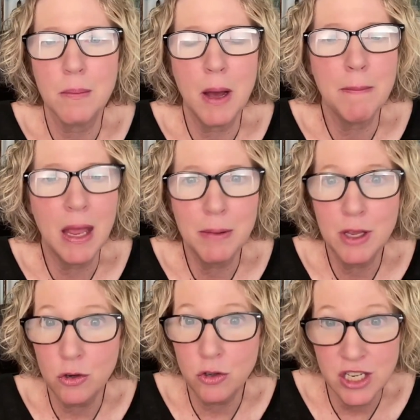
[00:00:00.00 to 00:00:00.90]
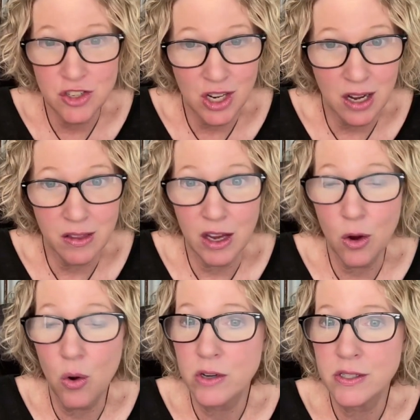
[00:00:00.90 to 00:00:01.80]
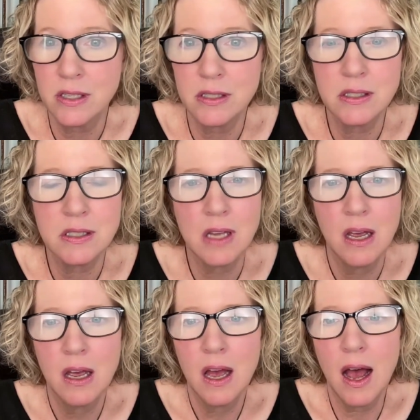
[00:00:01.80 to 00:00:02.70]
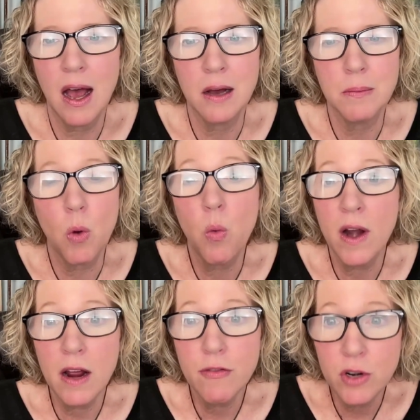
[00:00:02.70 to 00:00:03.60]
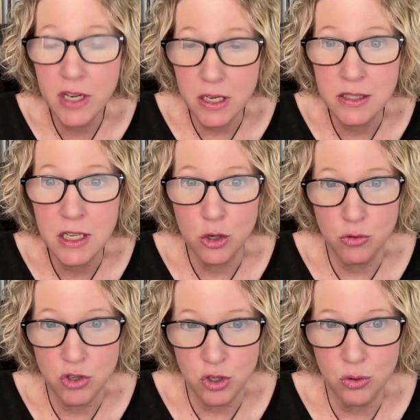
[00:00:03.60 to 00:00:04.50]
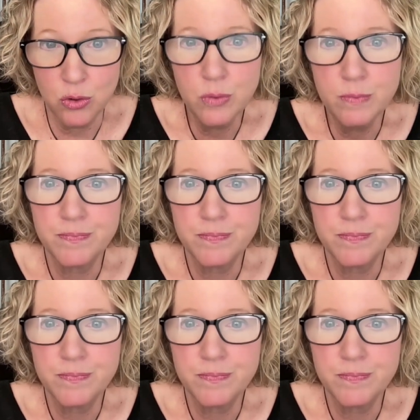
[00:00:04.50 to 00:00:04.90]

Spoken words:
maybe you're teaching online courses, whatever it is that you do,